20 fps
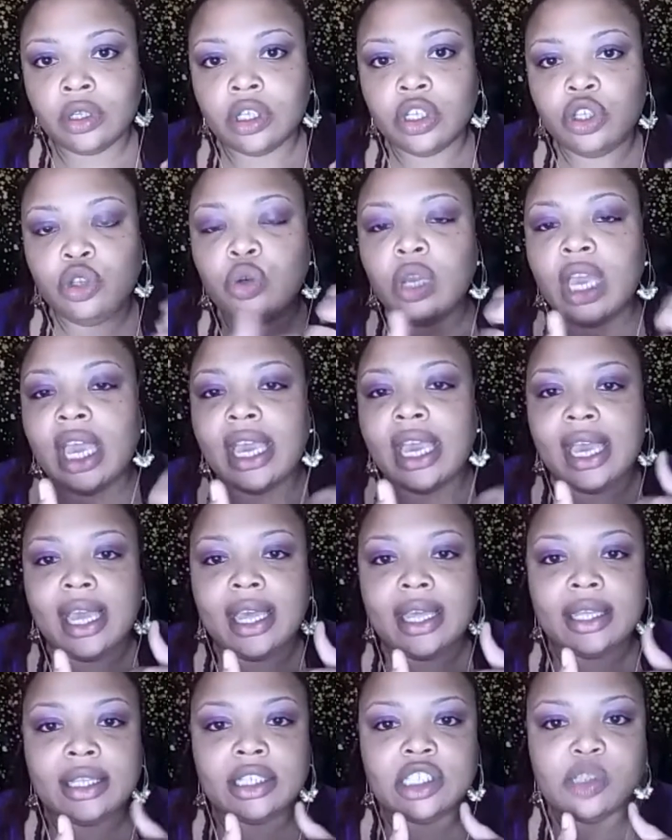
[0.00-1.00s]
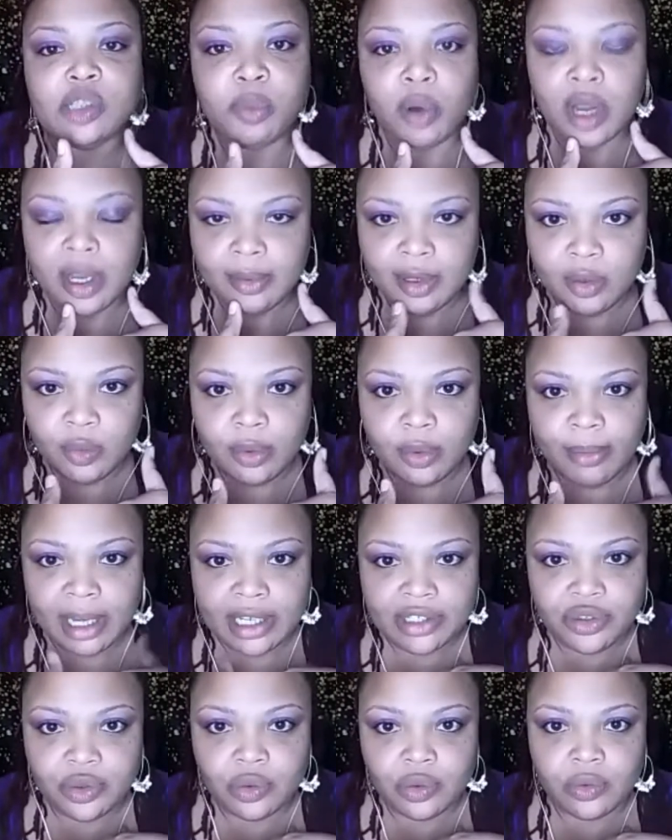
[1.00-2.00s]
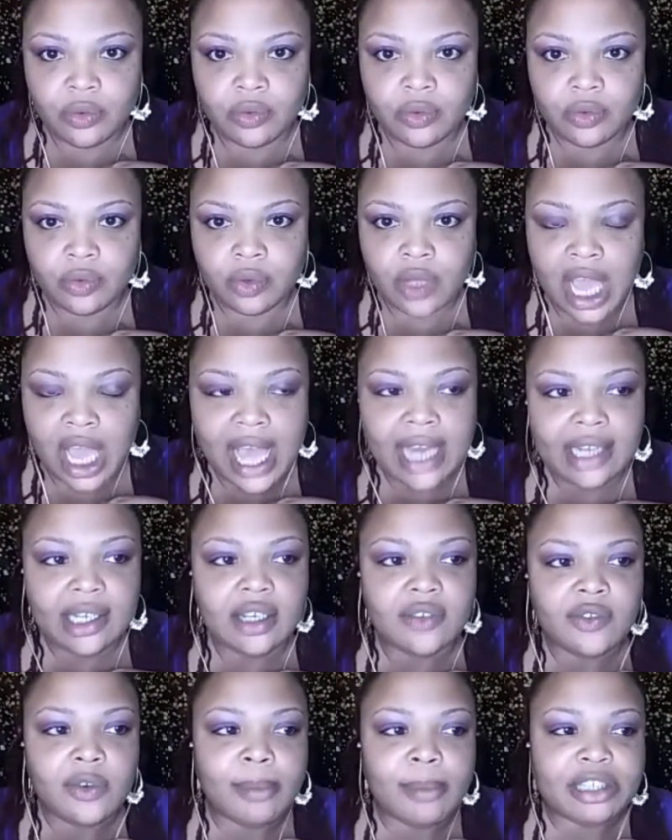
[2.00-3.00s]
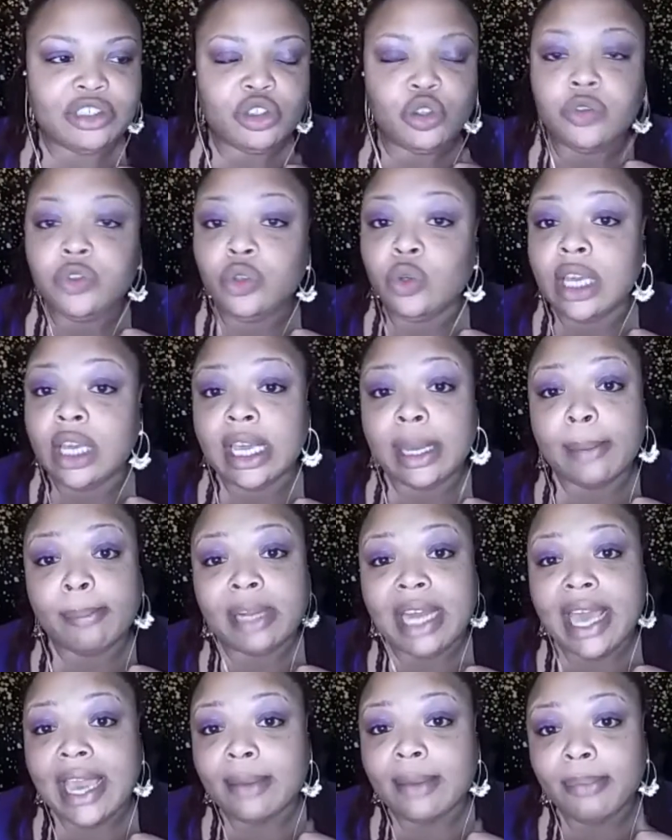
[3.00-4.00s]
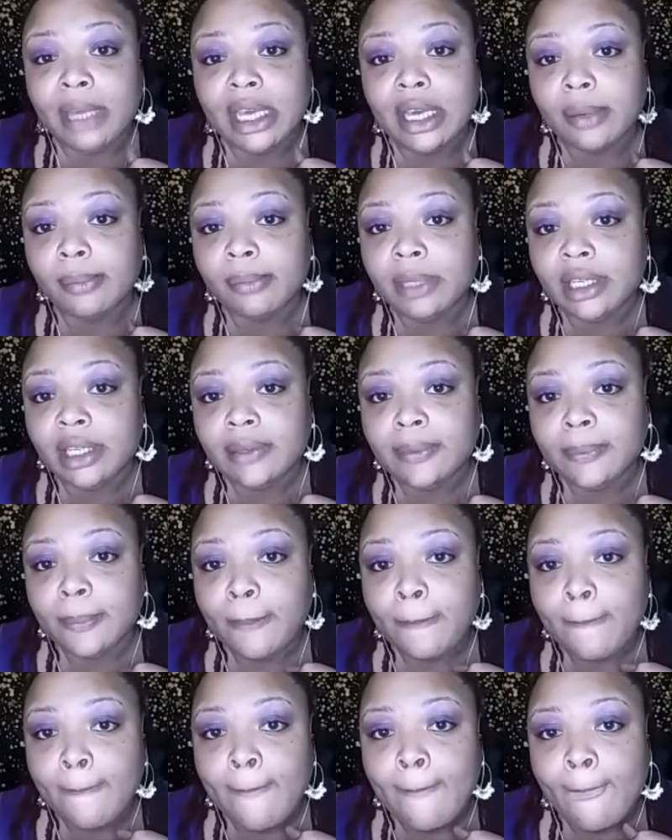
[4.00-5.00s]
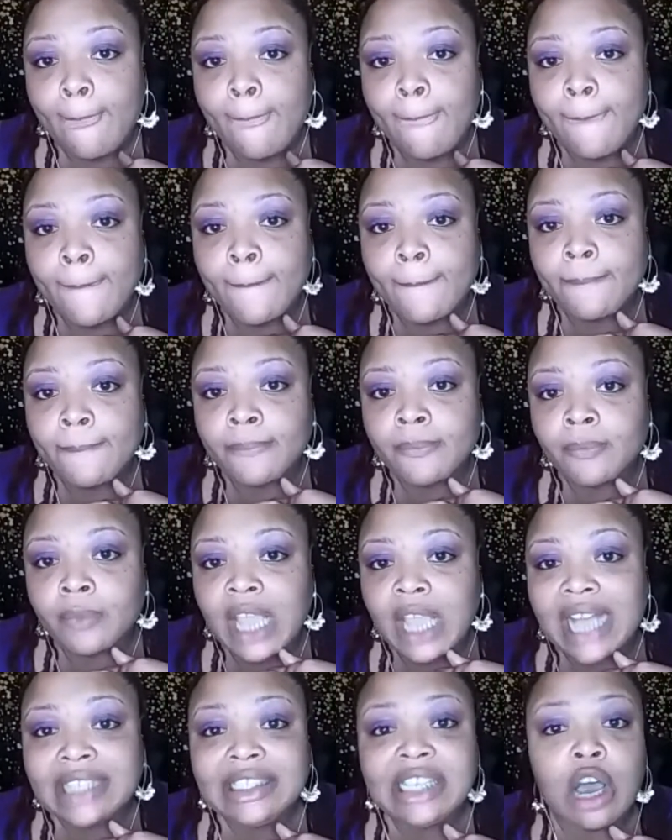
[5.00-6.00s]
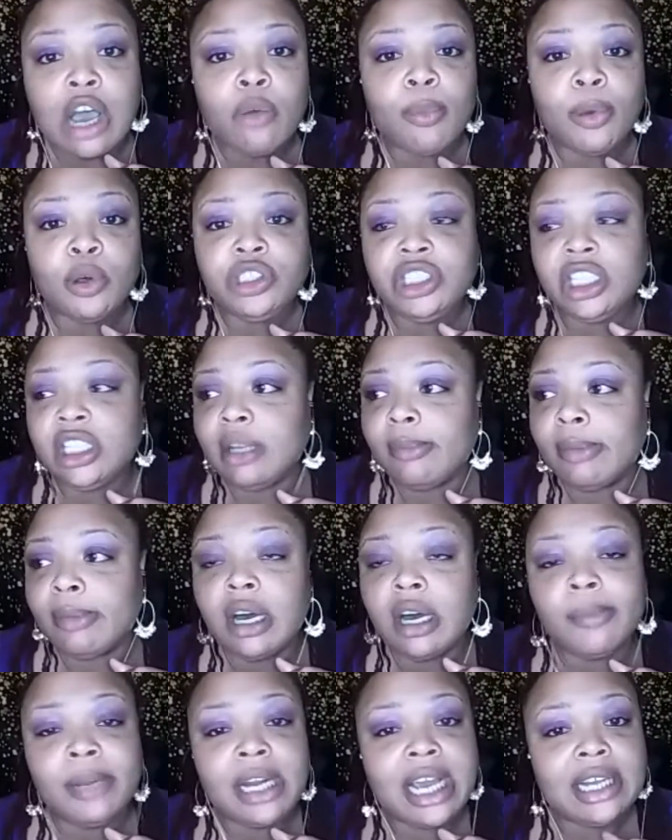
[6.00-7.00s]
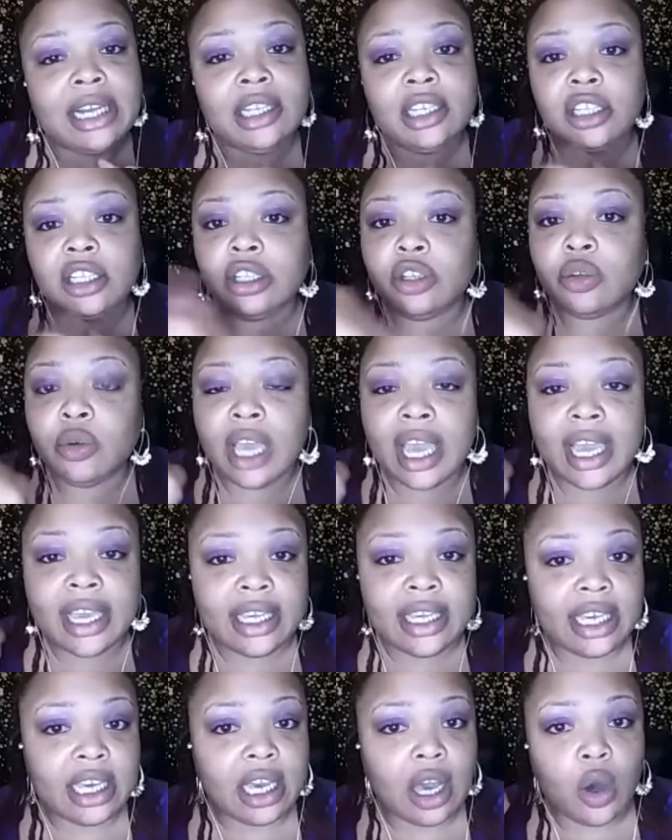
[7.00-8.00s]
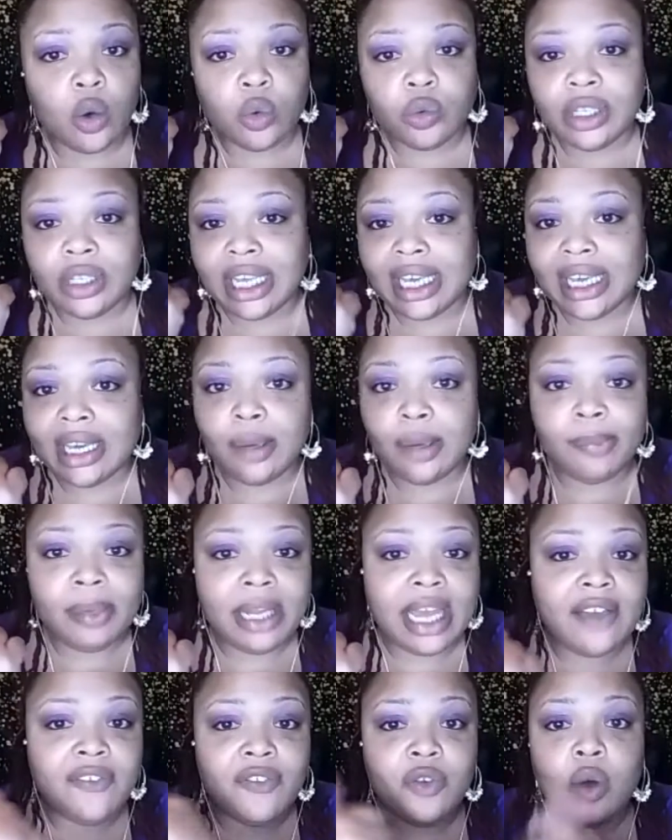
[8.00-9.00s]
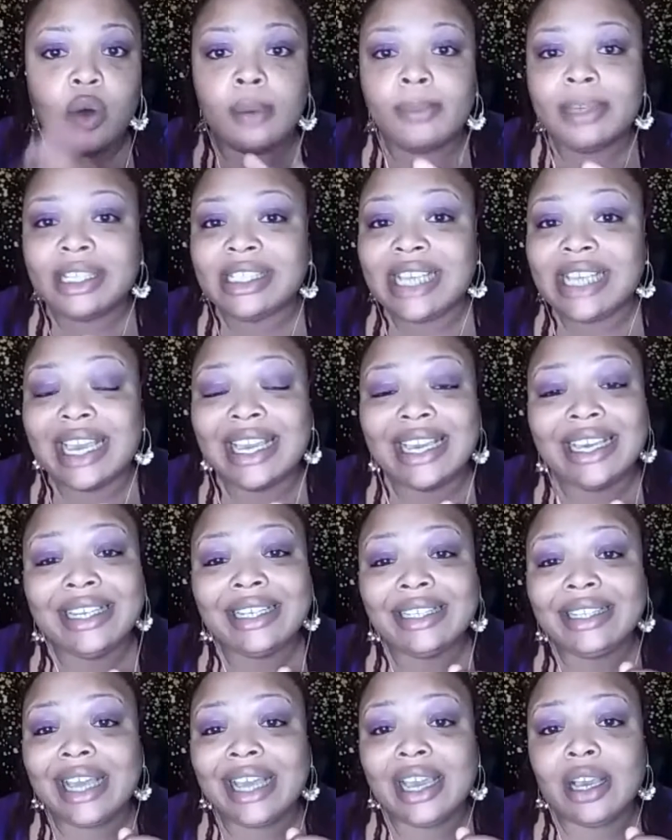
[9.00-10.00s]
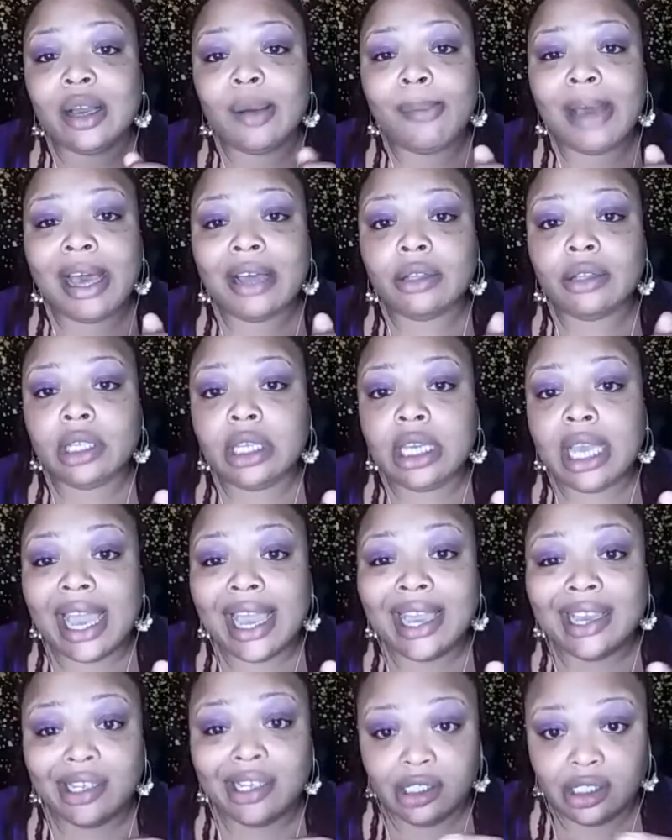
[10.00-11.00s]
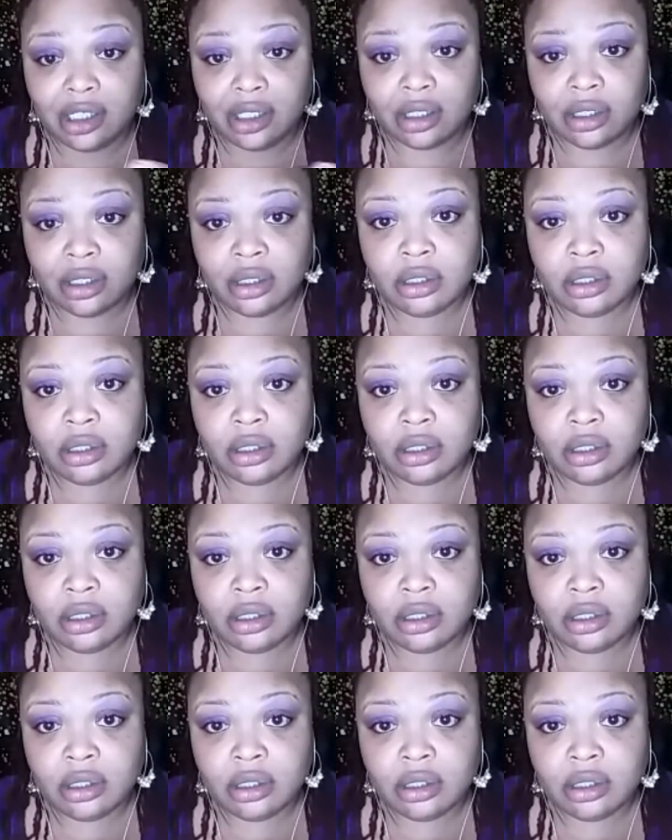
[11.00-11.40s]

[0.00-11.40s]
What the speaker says: You can't spray me with my truth. I live in my truth. You can't blackmail me. I talk more shit than Muhammad Ali. You can't get on damn platform and say anything about the Asia.